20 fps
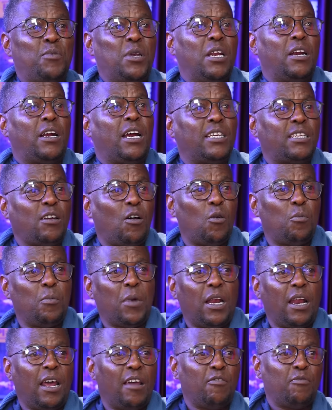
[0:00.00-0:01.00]
been a writer all
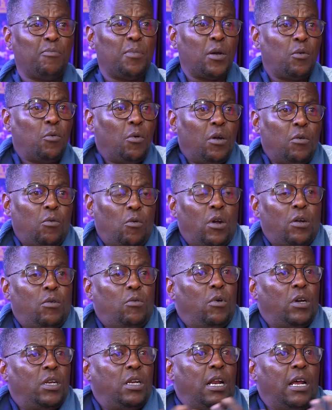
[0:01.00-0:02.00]
my life, but
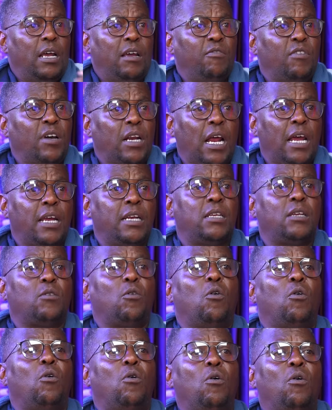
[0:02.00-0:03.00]
what did I ever write
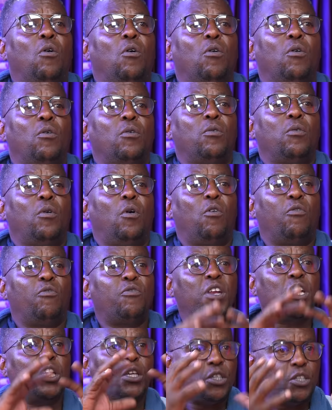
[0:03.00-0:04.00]
or
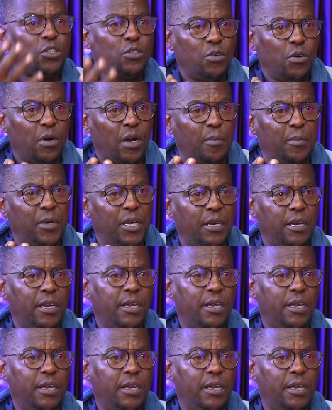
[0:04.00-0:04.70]
finish? You know what I mean?